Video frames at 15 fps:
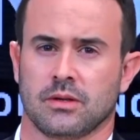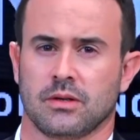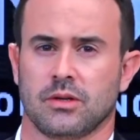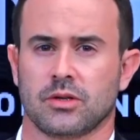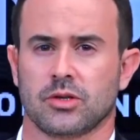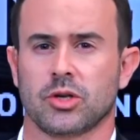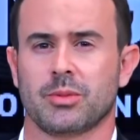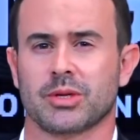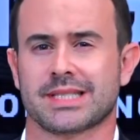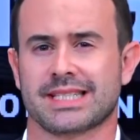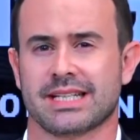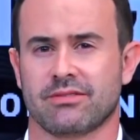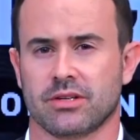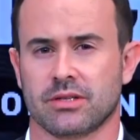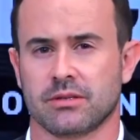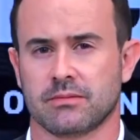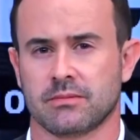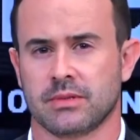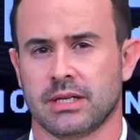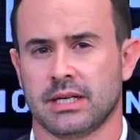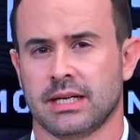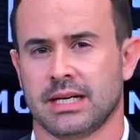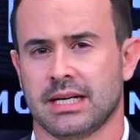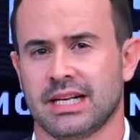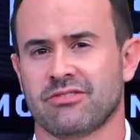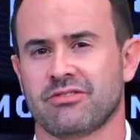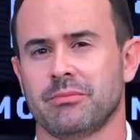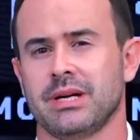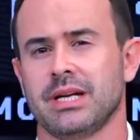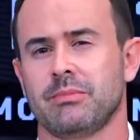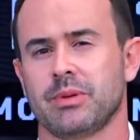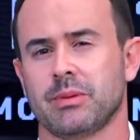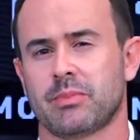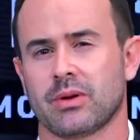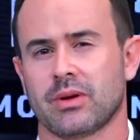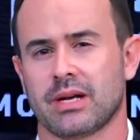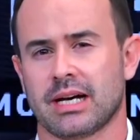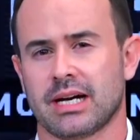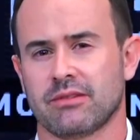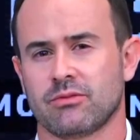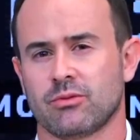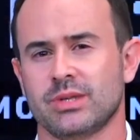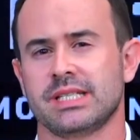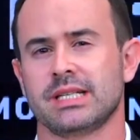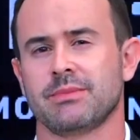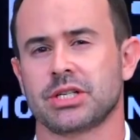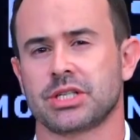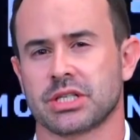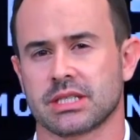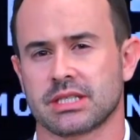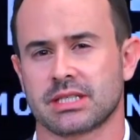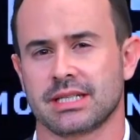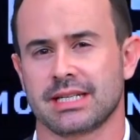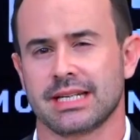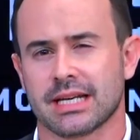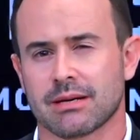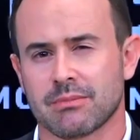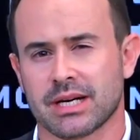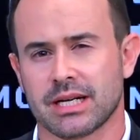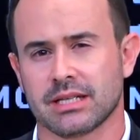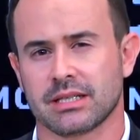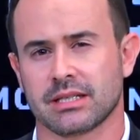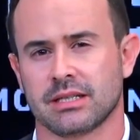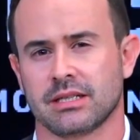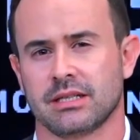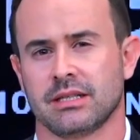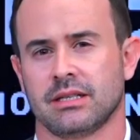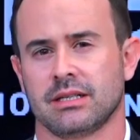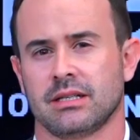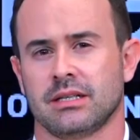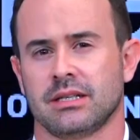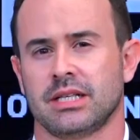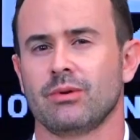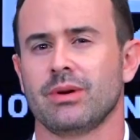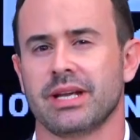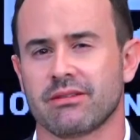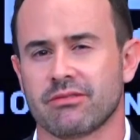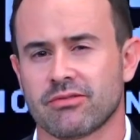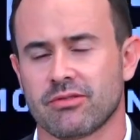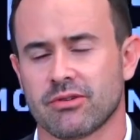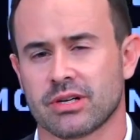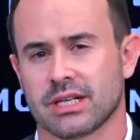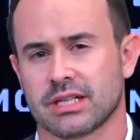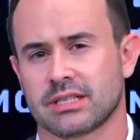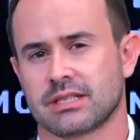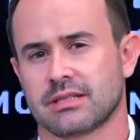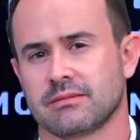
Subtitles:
October 7 left many people alive with images in their mind they will never forget.